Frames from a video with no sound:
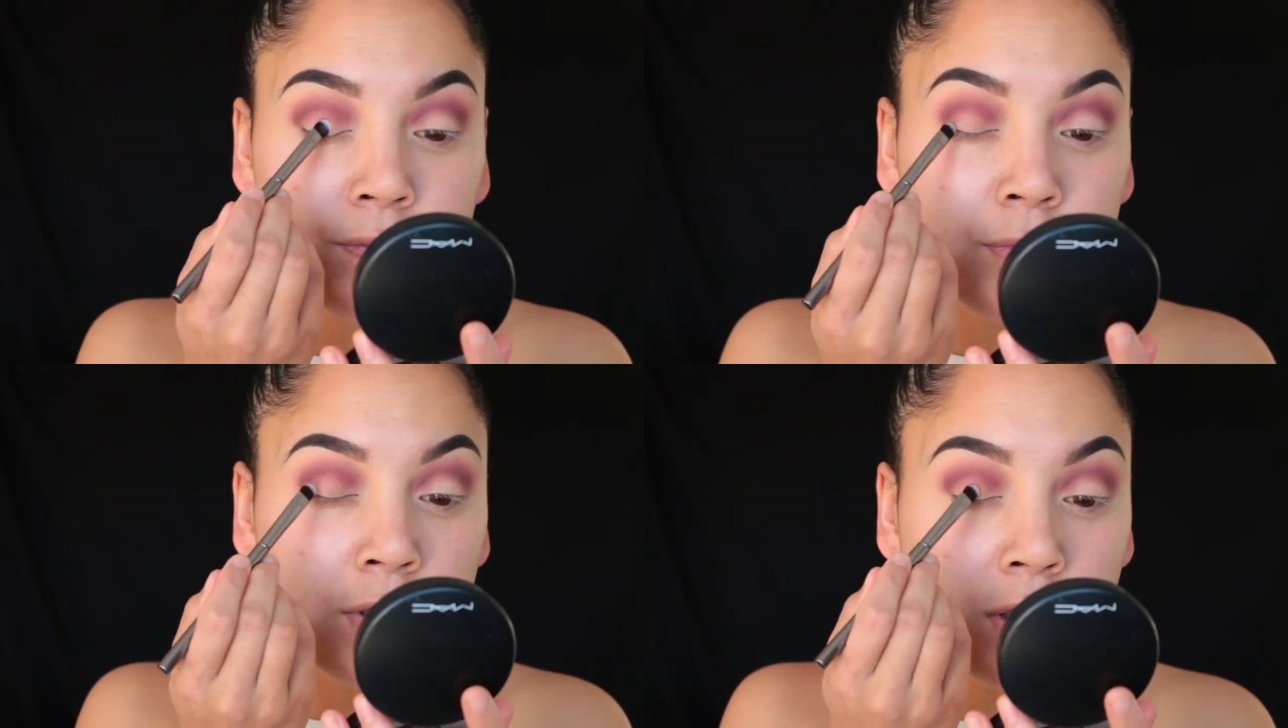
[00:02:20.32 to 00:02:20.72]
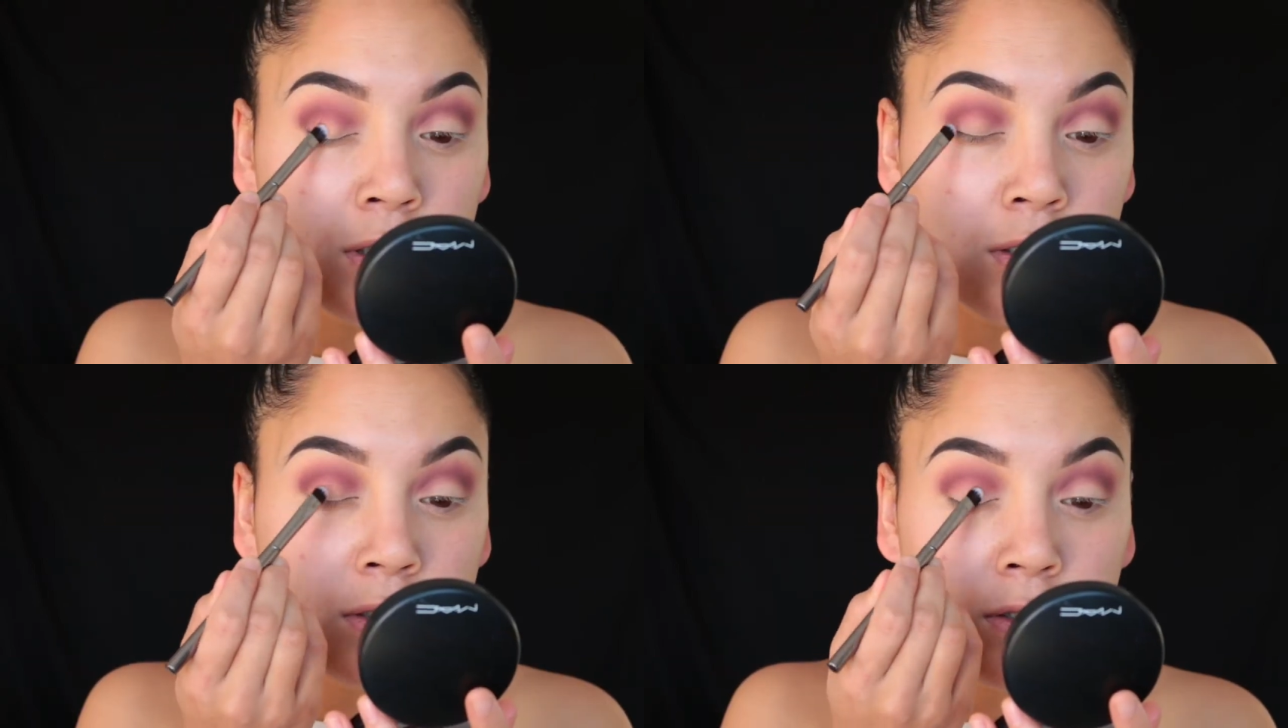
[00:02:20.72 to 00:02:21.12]

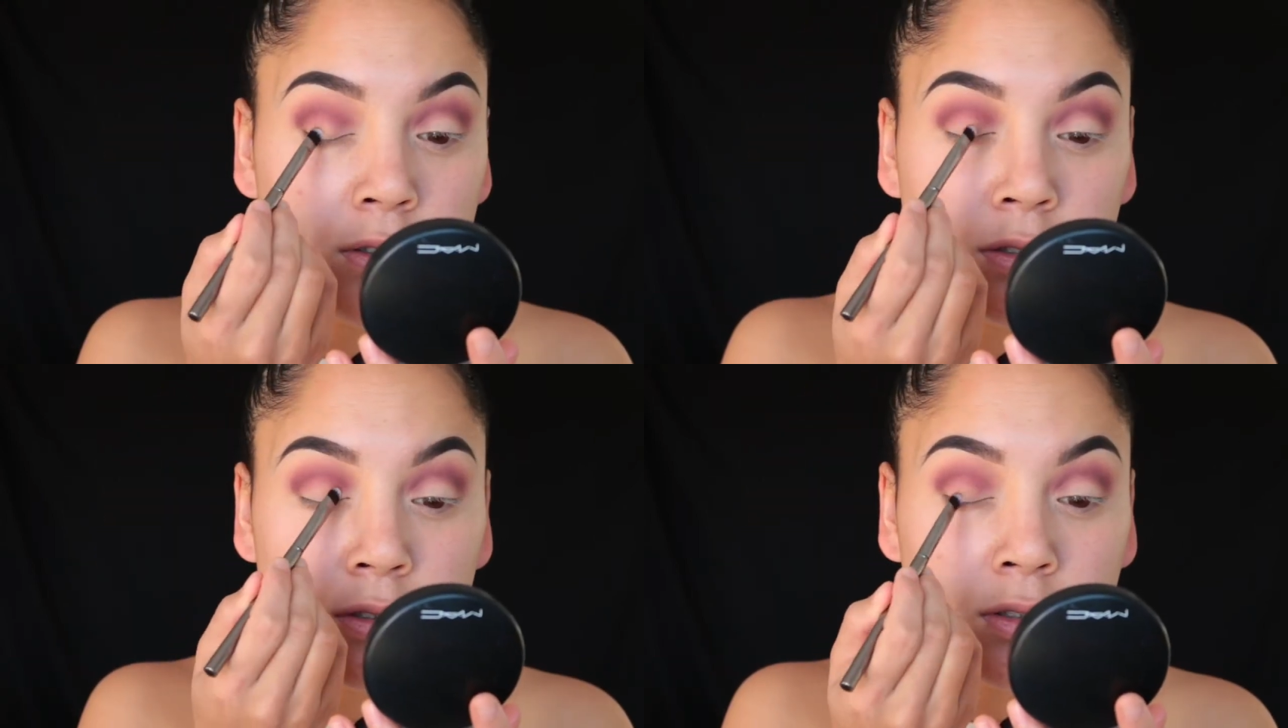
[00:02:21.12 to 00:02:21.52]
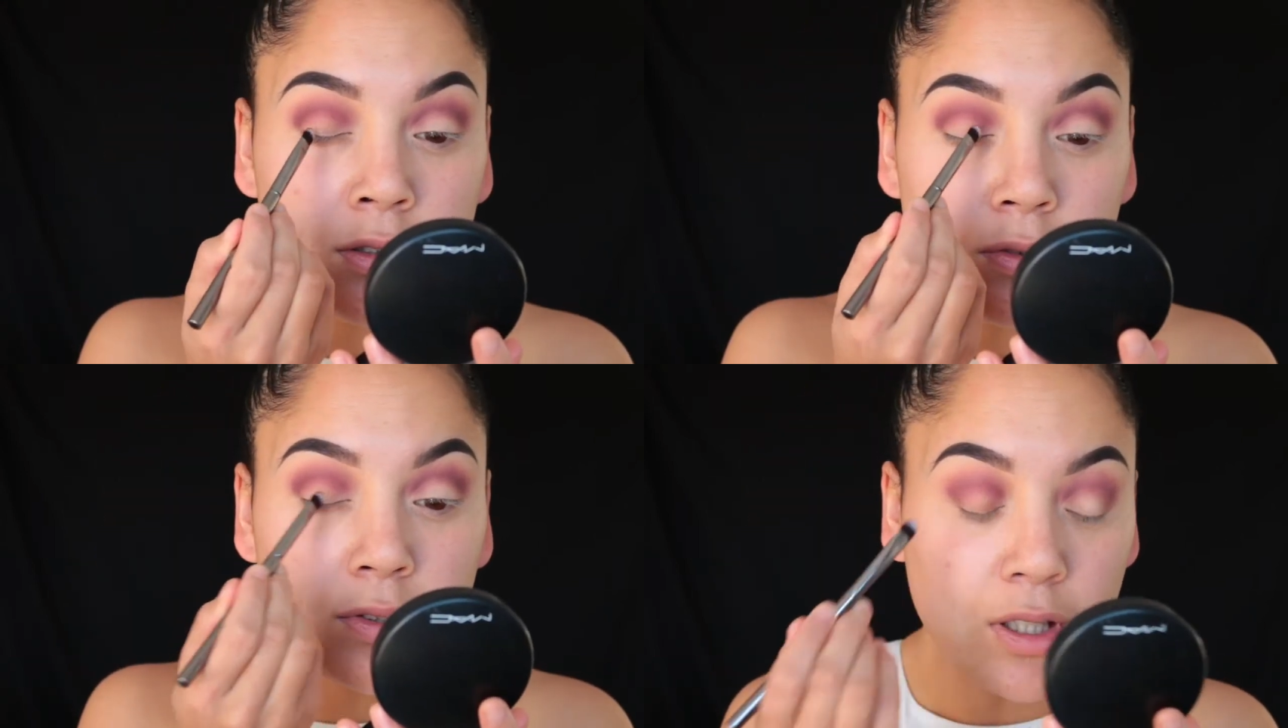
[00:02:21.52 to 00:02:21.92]
Yeah,
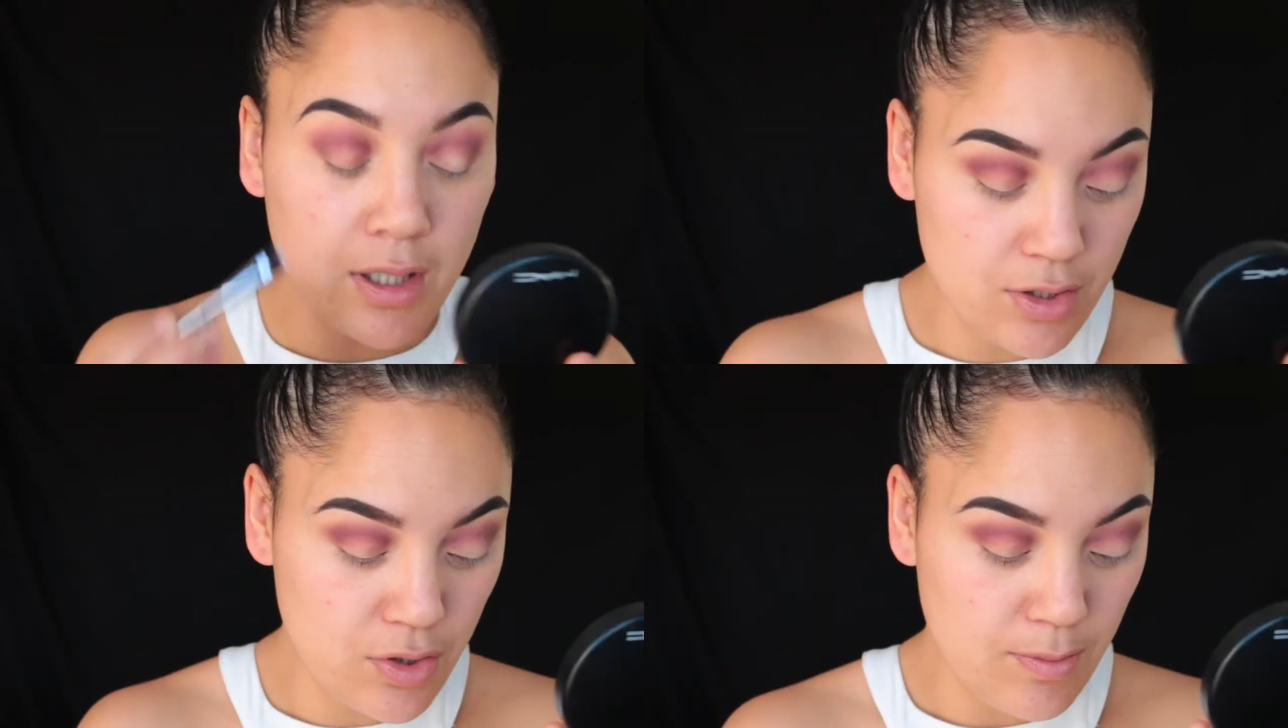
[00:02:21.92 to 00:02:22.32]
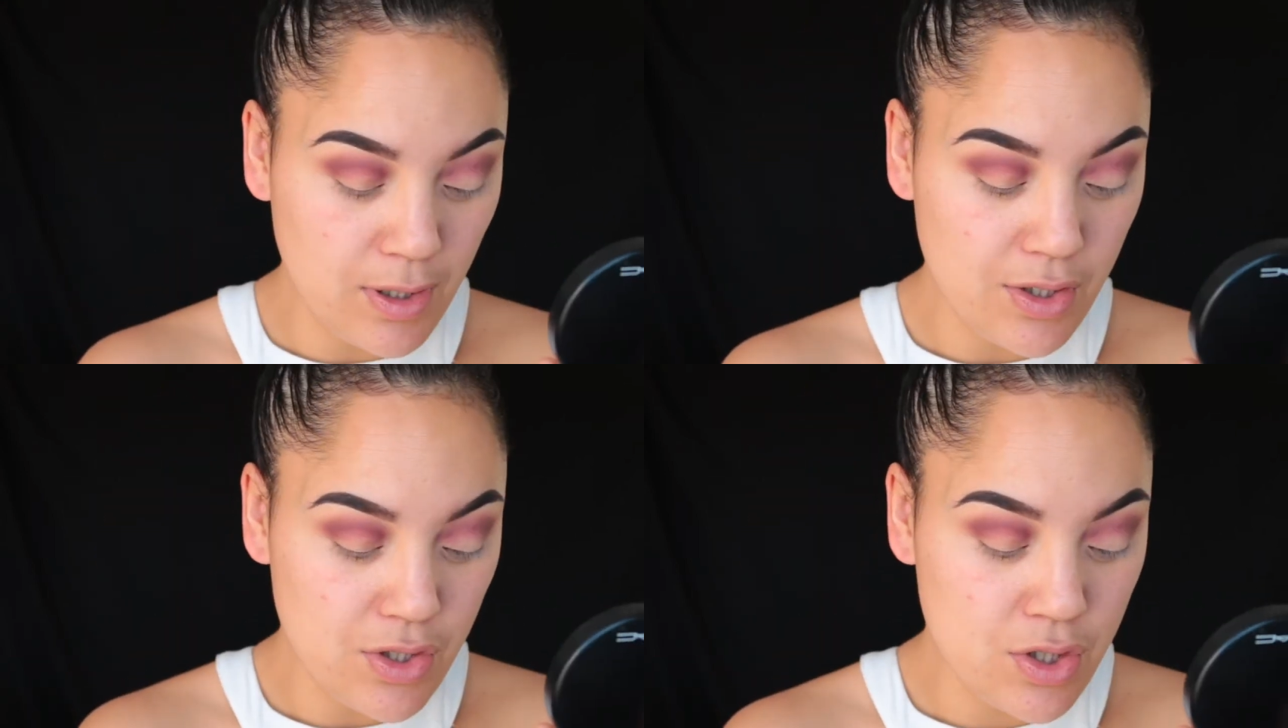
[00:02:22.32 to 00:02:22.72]
doesn't really do
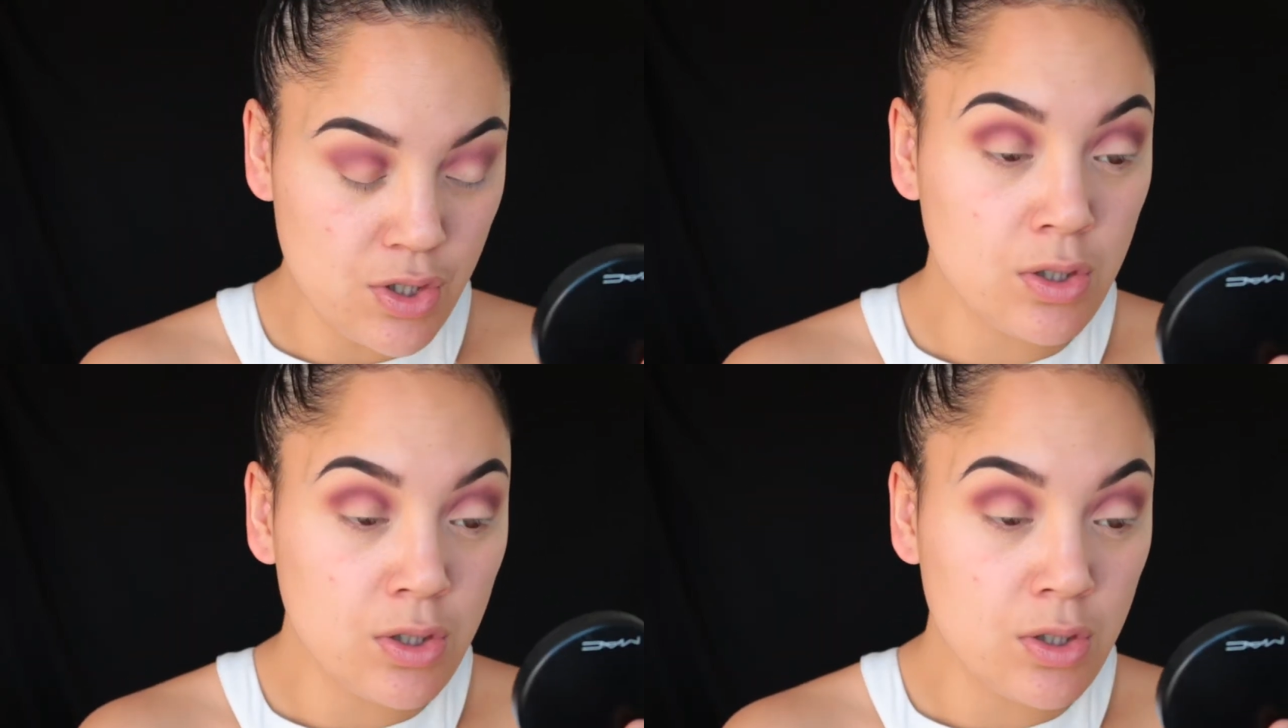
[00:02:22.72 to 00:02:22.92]
much.